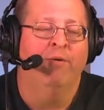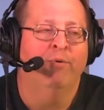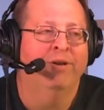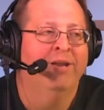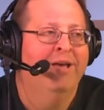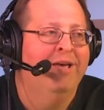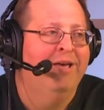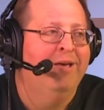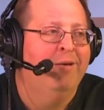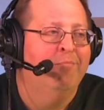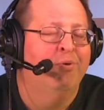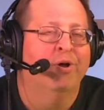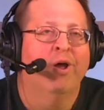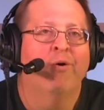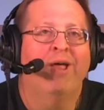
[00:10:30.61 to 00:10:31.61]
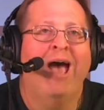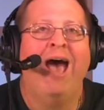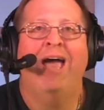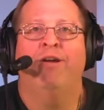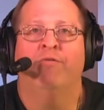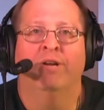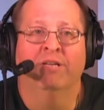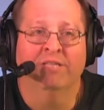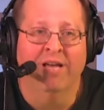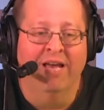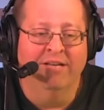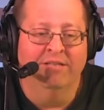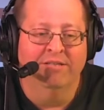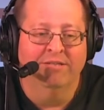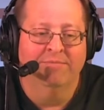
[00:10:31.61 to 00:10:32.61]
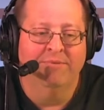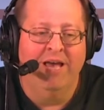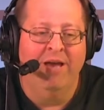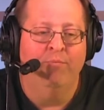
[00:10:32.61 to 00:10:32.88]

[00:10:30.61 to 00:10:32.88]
I would put out hiring signs.